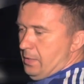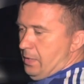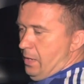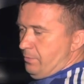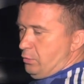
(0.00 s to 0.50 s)

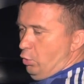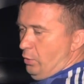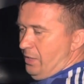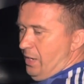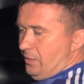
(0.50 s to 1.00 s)
I'm
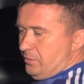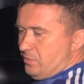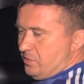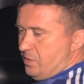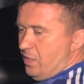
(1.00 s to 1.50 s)
doing that to
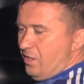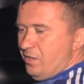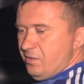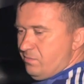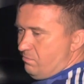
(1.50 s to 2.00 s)

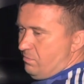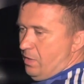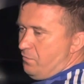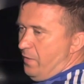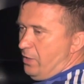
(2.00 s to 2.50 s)
see
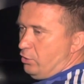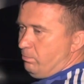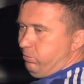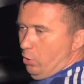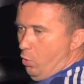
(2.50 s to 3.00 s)
if I could
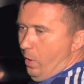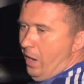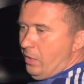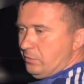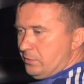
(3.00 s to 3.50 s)
blow
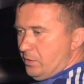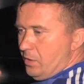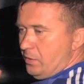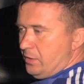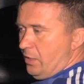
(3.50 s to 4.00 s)
out
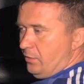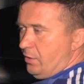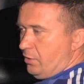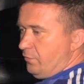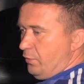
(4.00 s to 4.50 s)
the
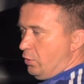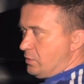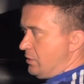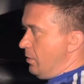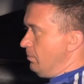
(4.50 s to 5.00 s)
catalytic converter
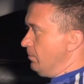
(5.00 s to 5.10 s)
some.